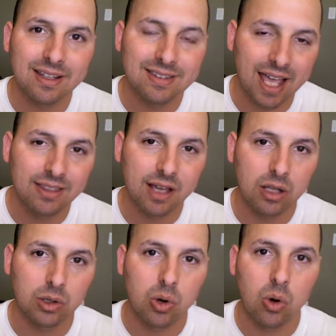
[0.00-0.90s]

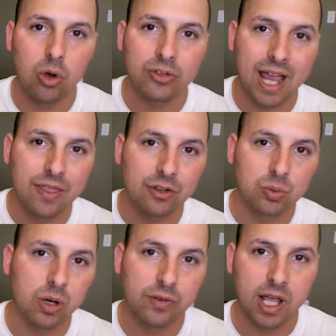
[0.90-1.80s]
$10 calls and the
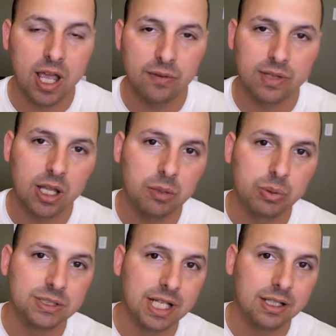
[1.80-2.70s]
12 and a half dollar
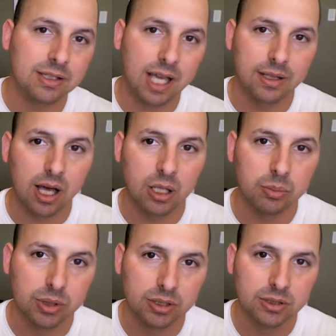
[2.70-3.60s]
puts and the $10
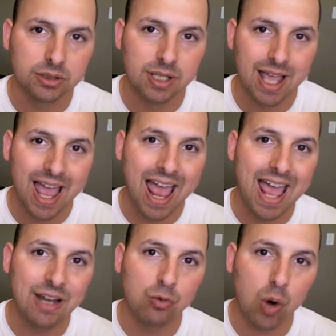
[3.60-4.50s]
puts,
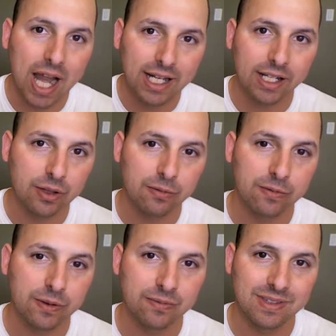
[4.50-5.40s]
and writing the
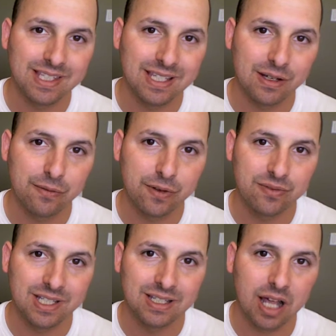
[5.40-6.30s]

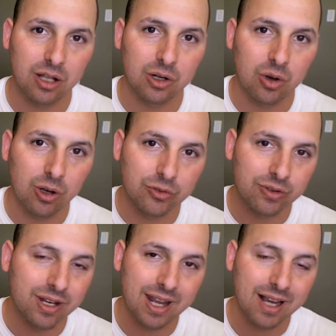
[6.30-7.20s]
$15 calls for
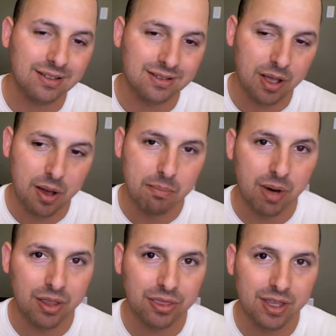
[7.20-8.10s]
the next
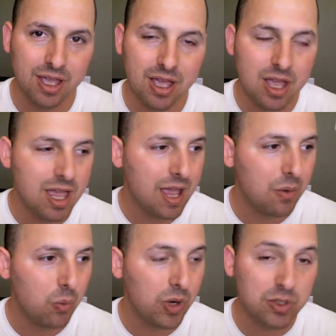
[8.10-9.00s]
month,
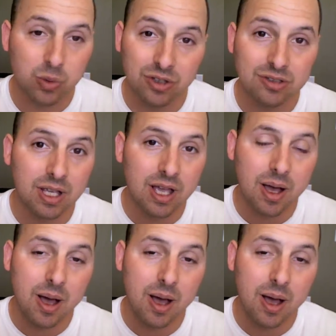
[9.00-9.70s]
which was